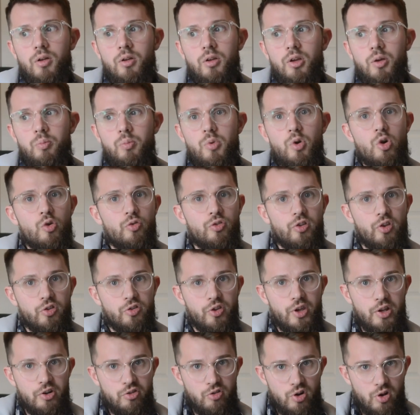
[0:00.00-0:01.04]
move to
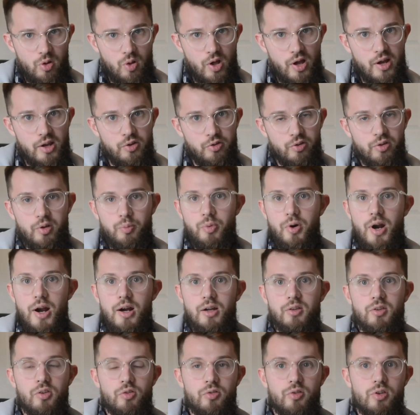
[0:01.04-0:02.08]
centralize the
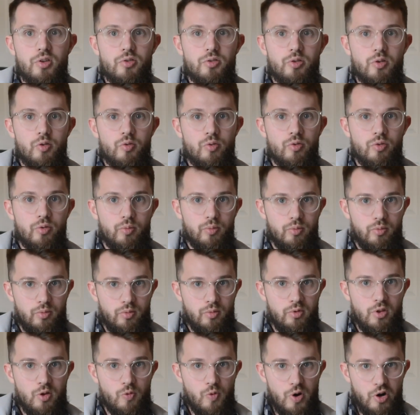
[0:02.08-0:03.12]
practices of
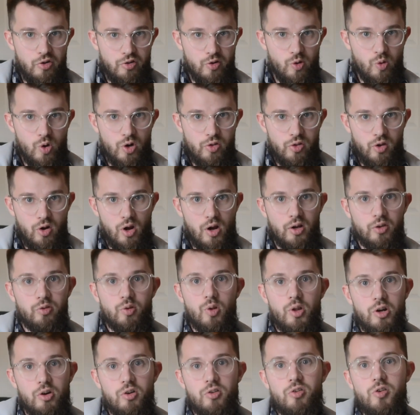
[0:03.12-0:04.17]
the Russian Orthodox
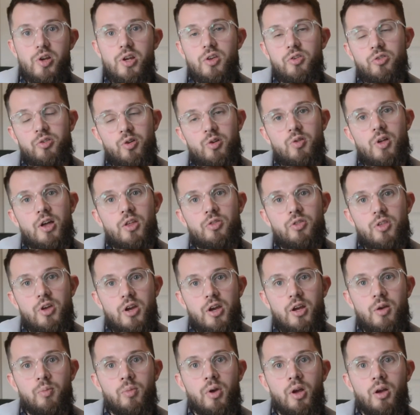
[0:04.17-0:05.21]
liturgy so that
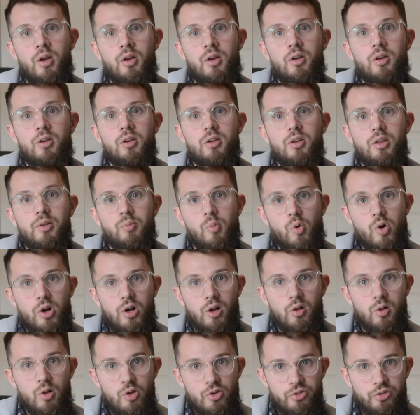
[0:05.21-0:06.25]
they more
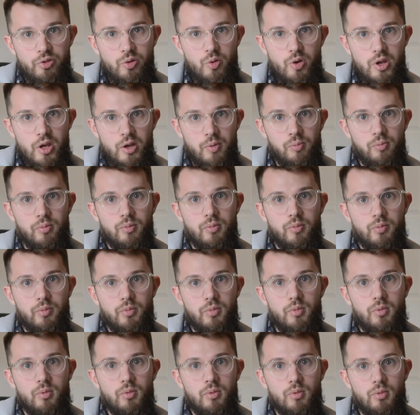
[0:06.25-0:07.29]
closely
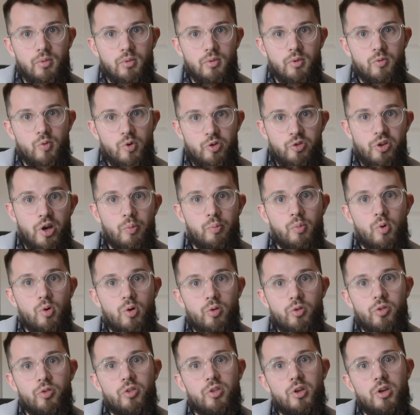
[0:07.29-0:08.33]

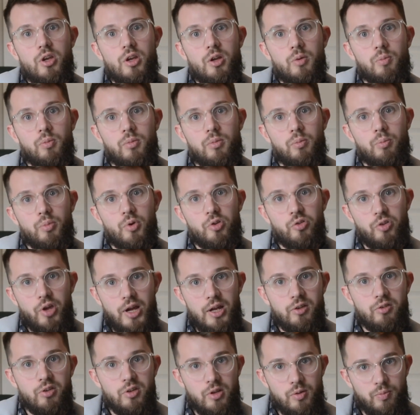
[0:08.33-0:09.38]
resembled the
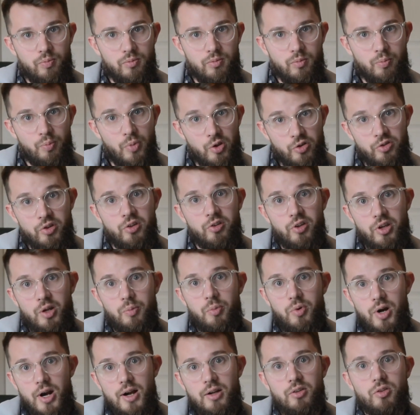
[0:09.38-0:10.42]
Byzantine
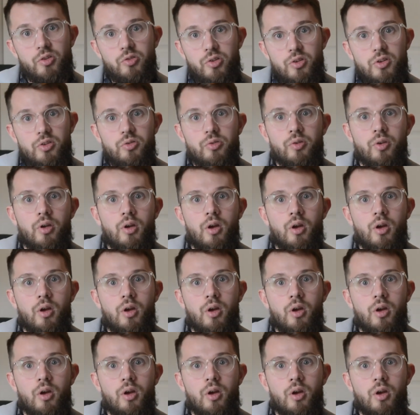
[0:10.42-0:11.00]
practices.